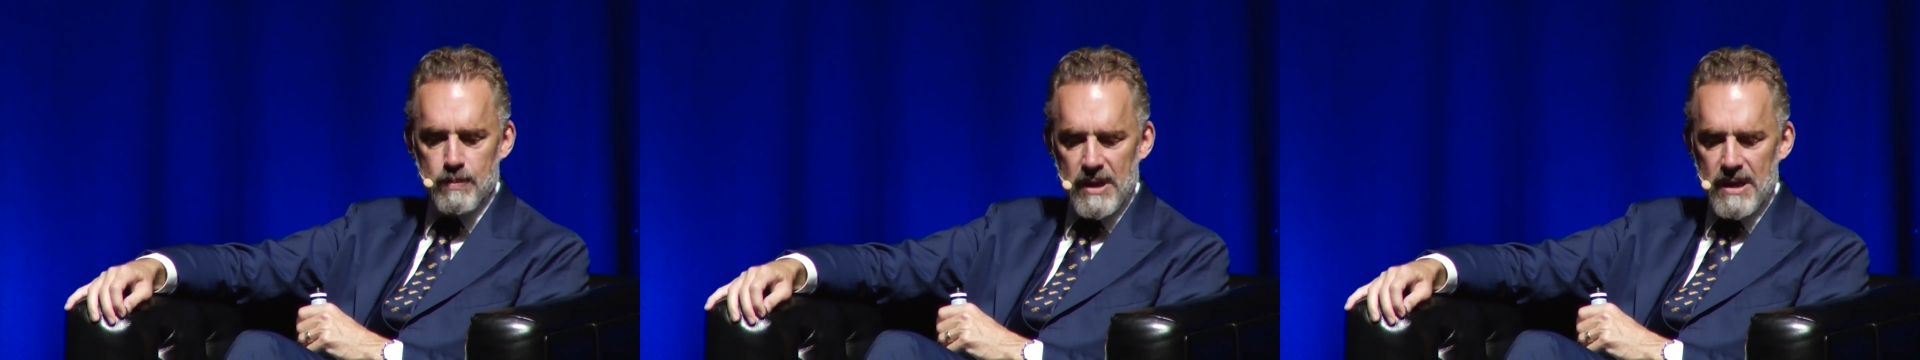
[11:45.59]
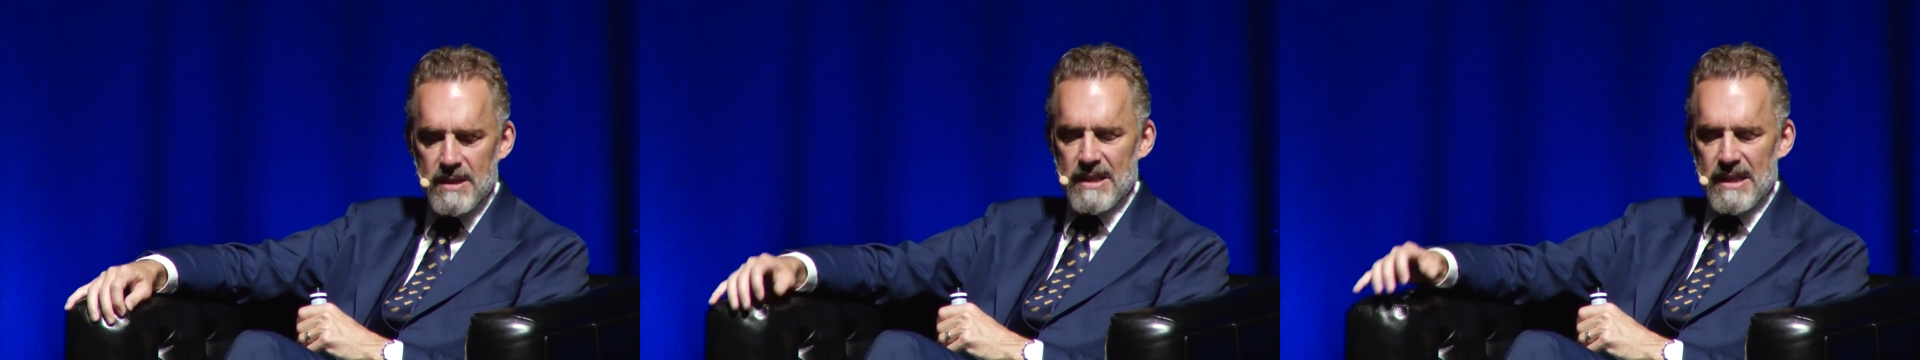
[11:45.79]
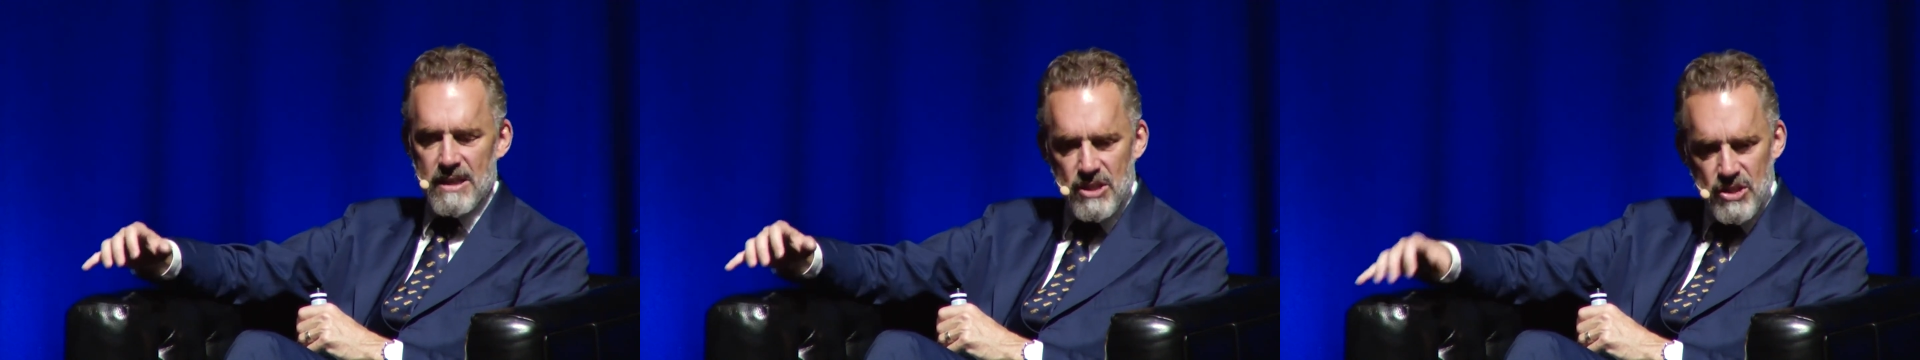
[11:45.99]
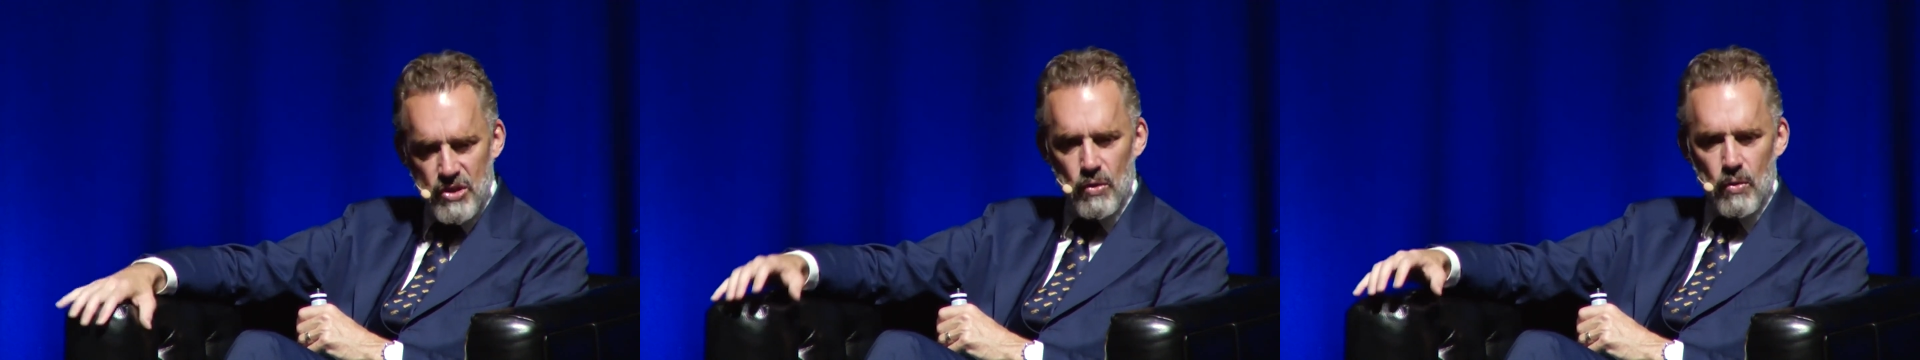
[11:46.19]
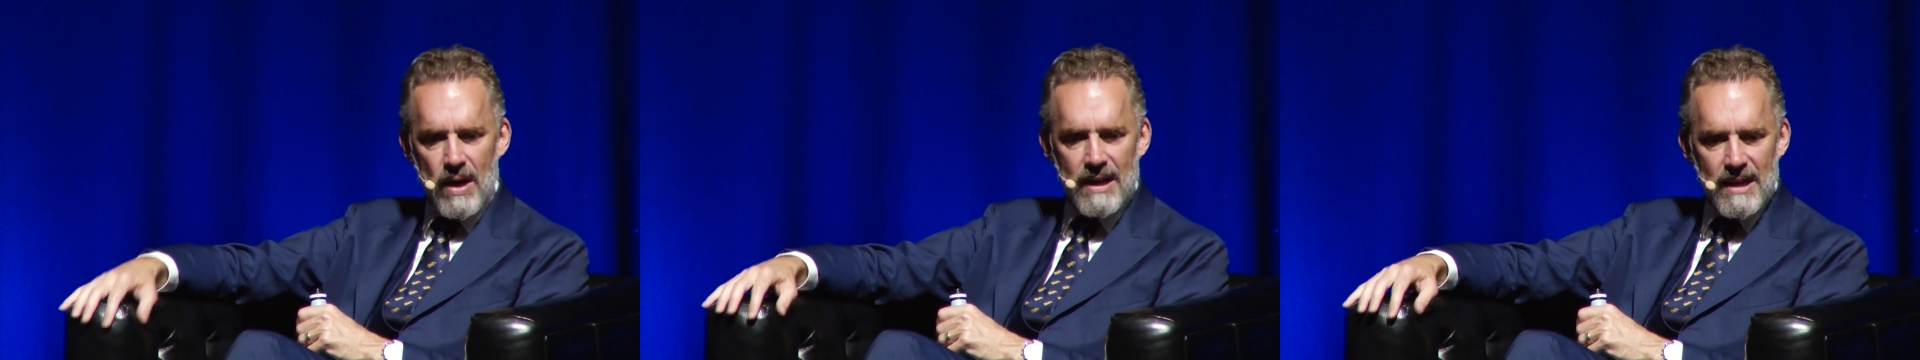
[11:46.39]
because it's
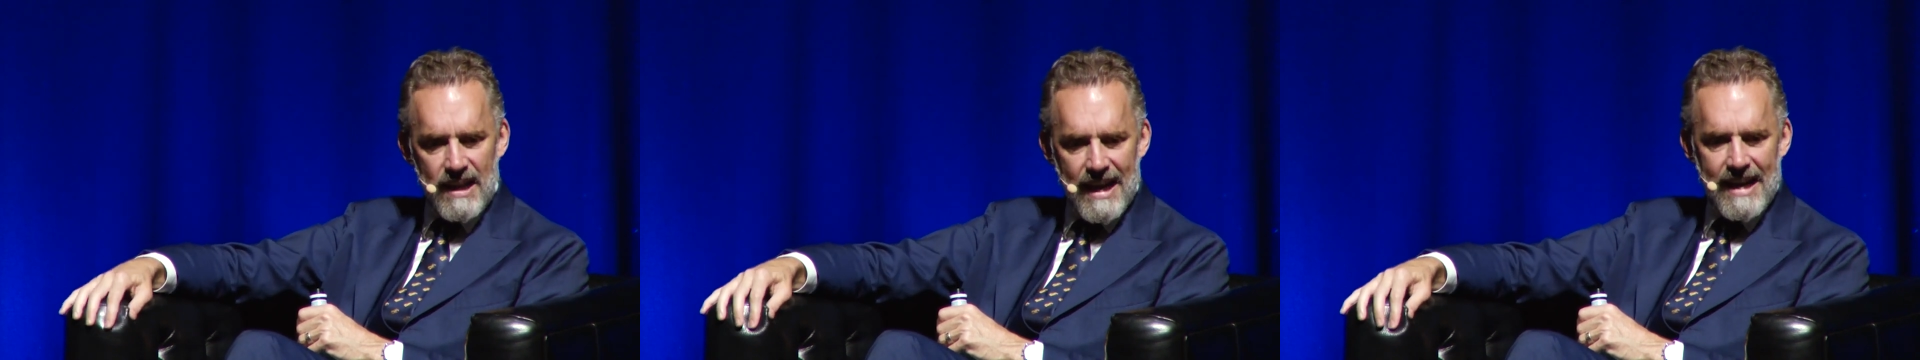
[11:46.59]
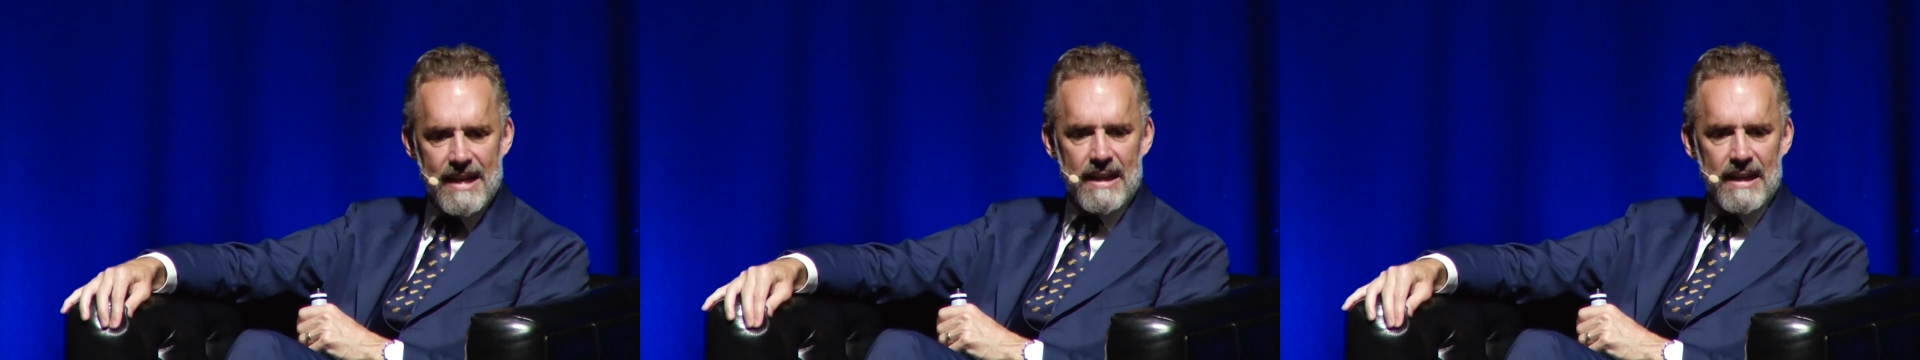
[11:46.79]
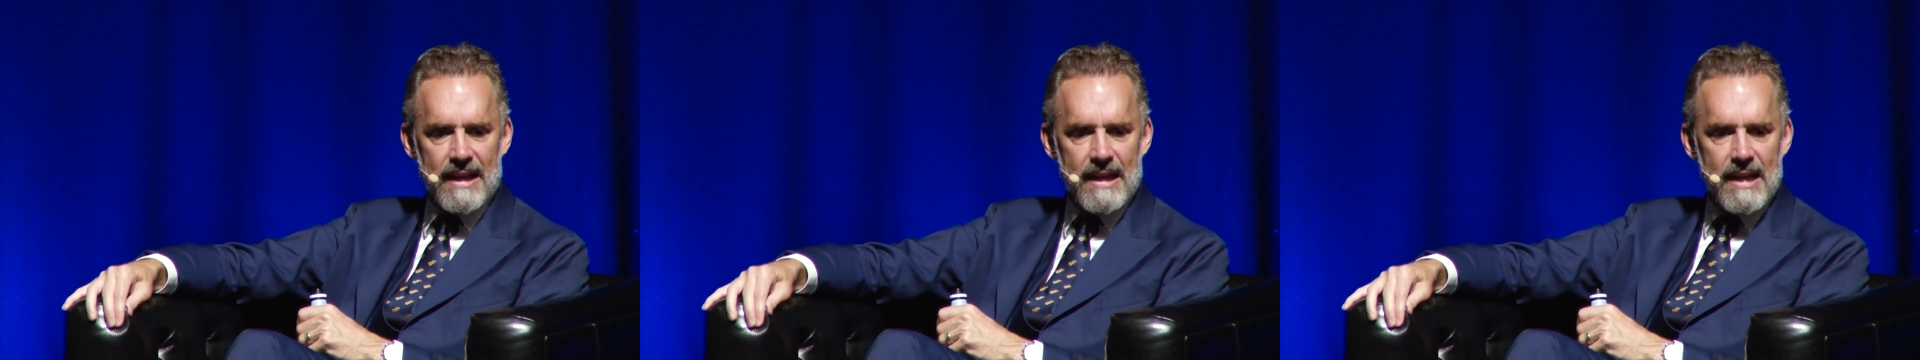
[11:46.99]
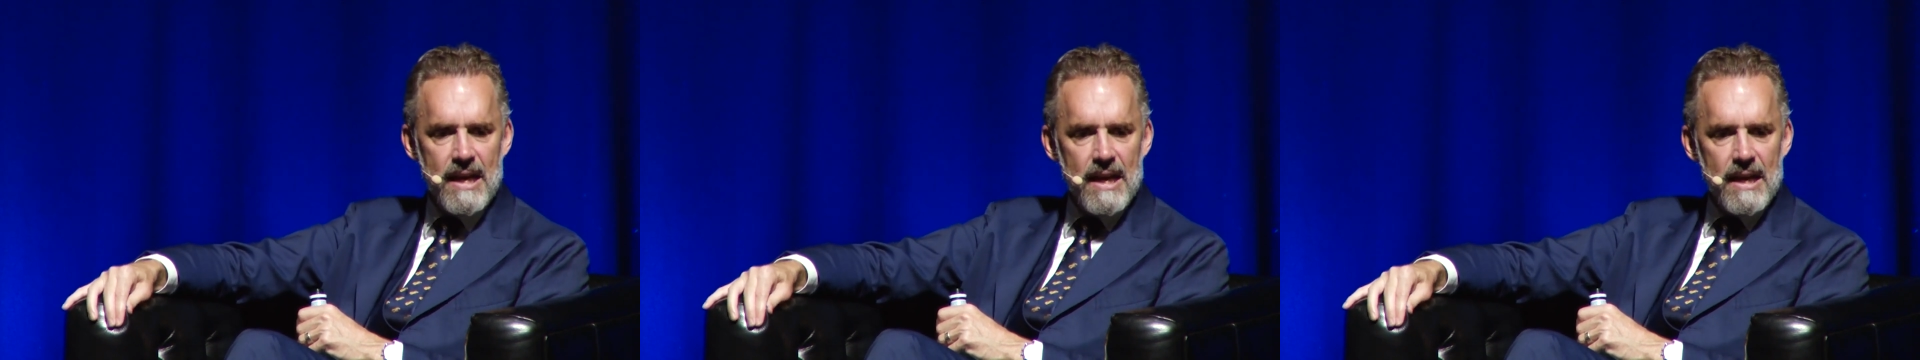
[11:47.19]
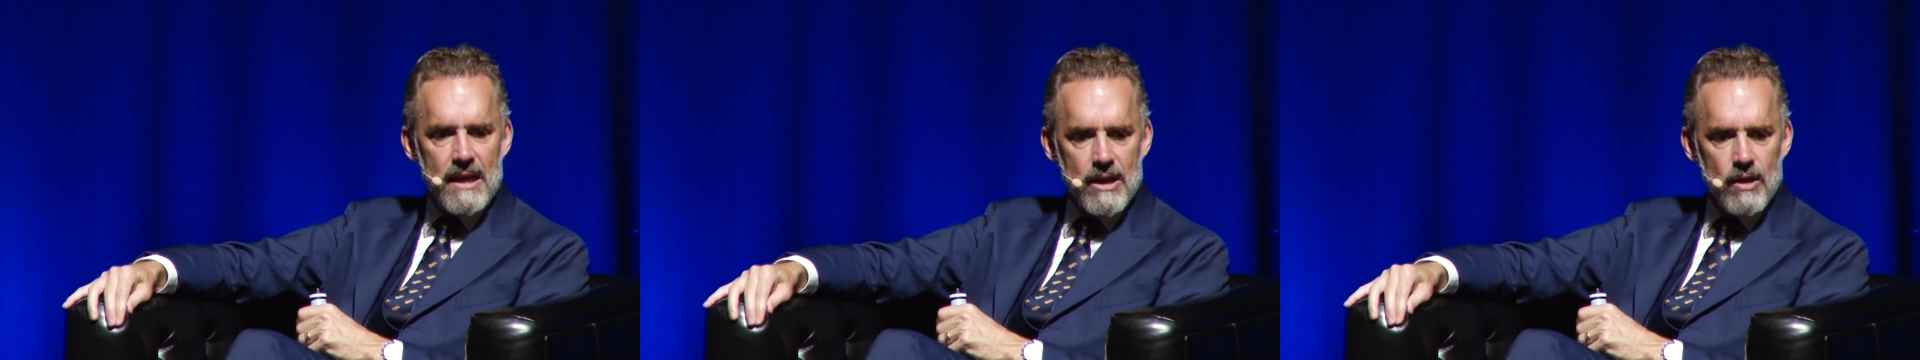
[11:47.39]
so unlikely,
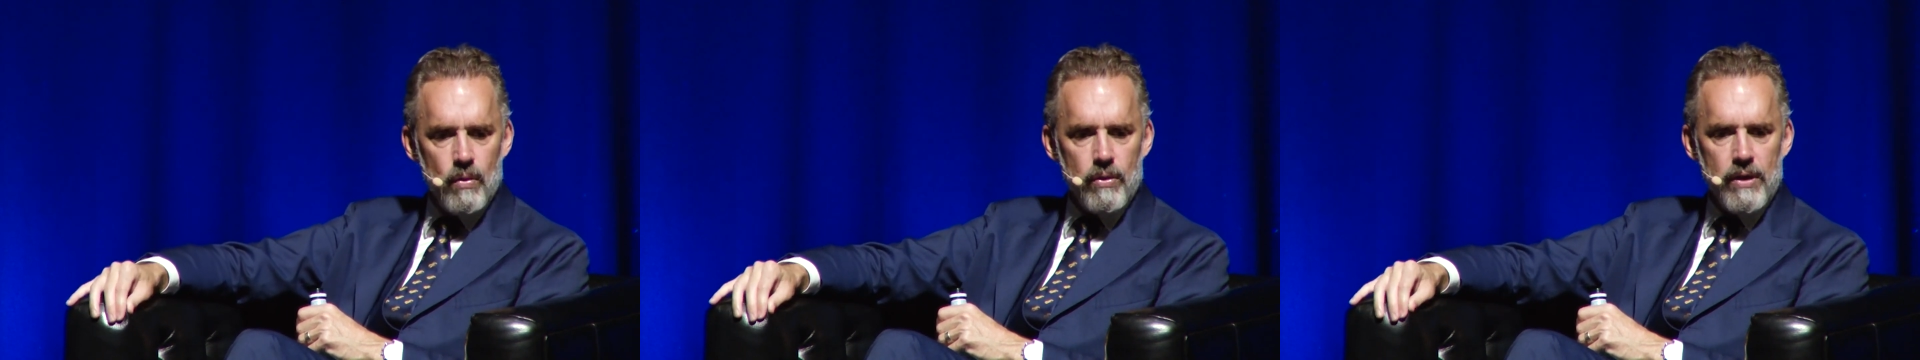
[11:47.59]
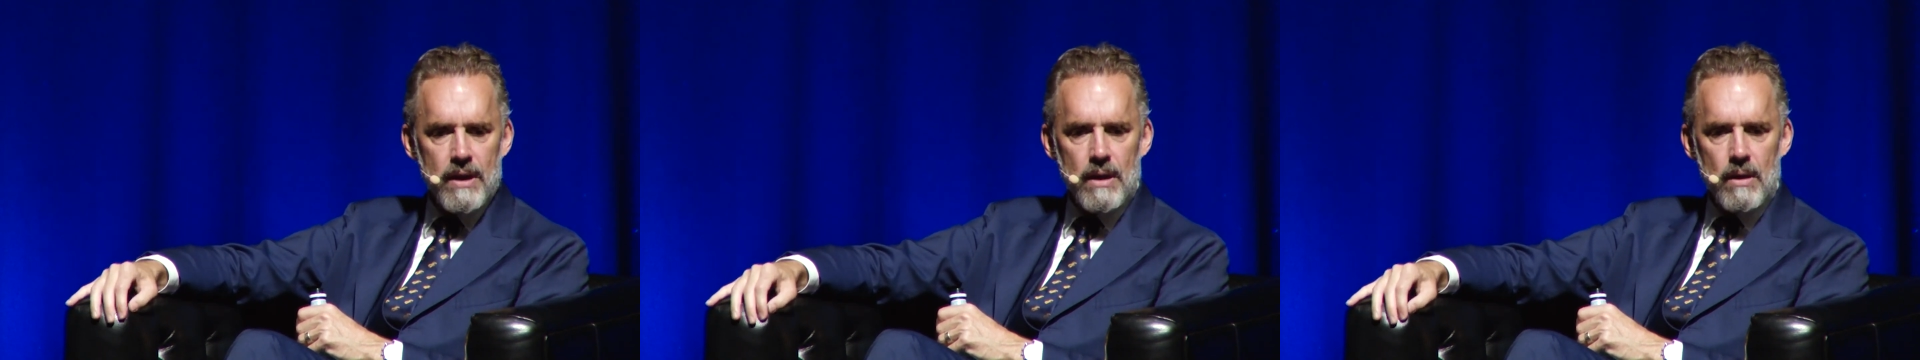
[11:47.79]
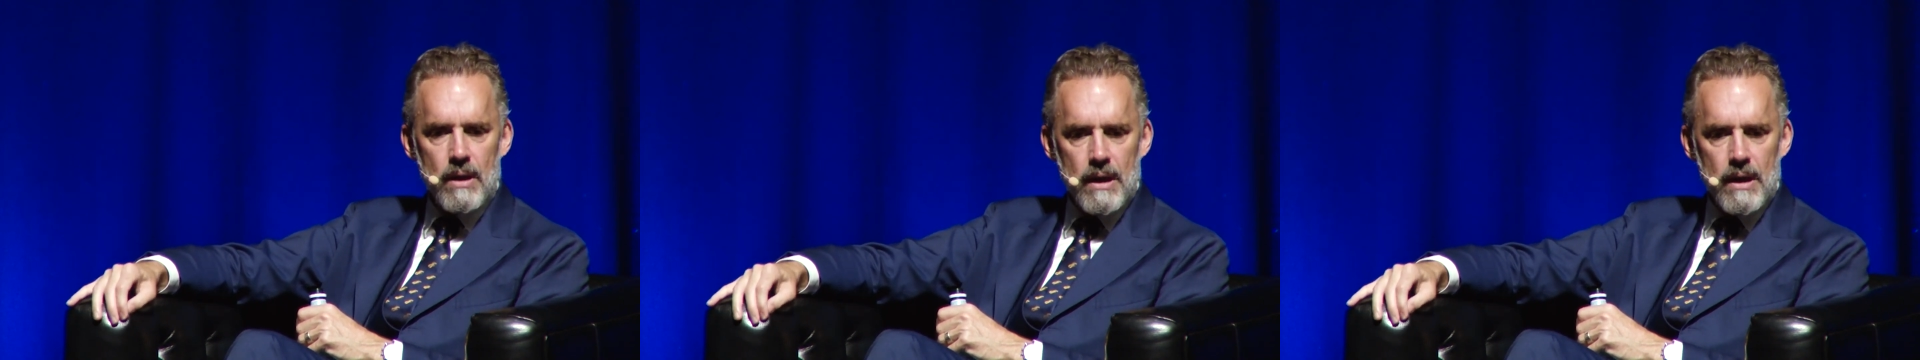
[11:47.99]
you know, that